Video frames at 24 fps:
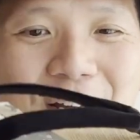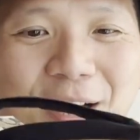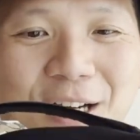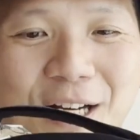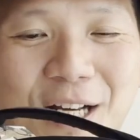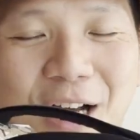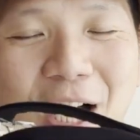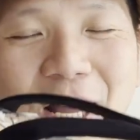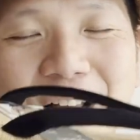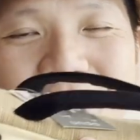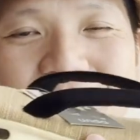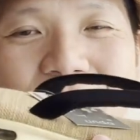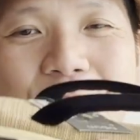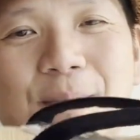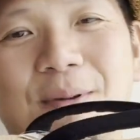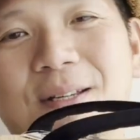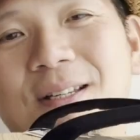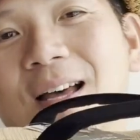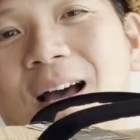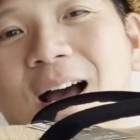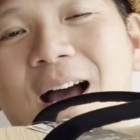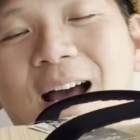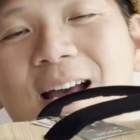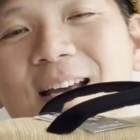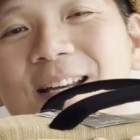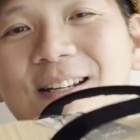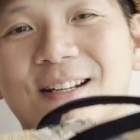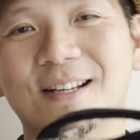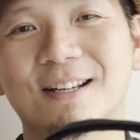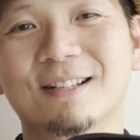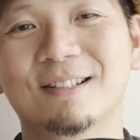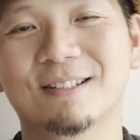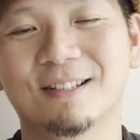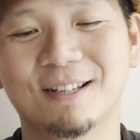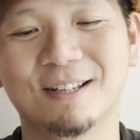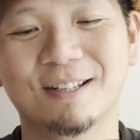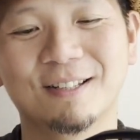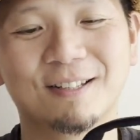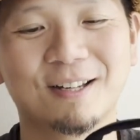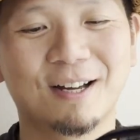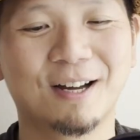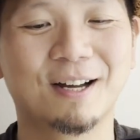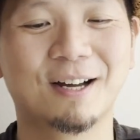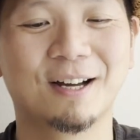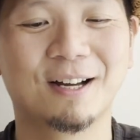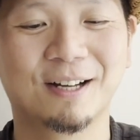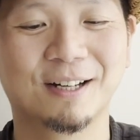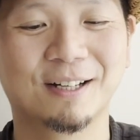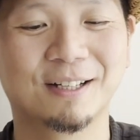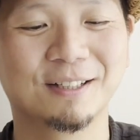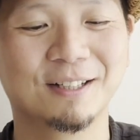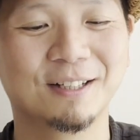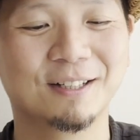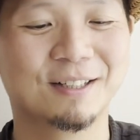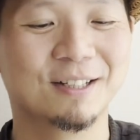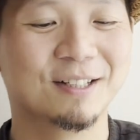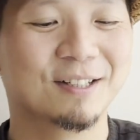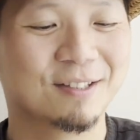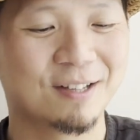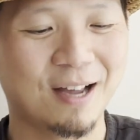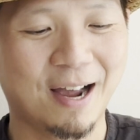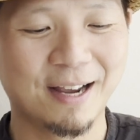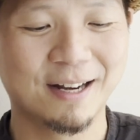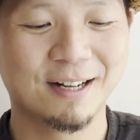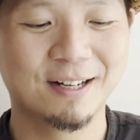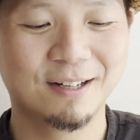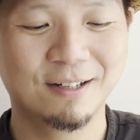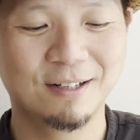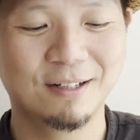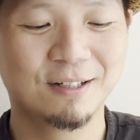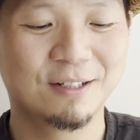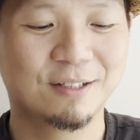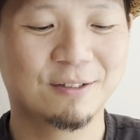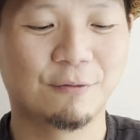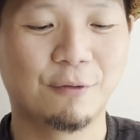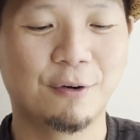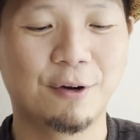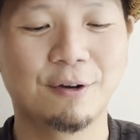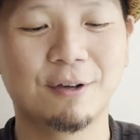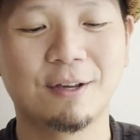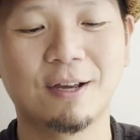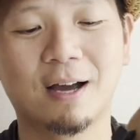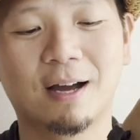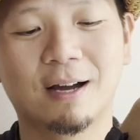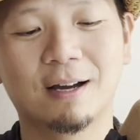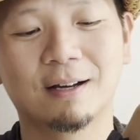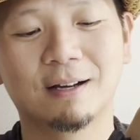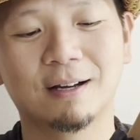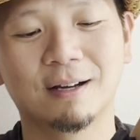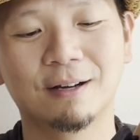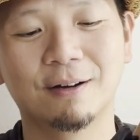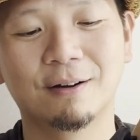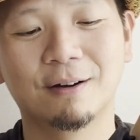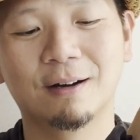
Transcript: The concept behind this is the designer, this very young,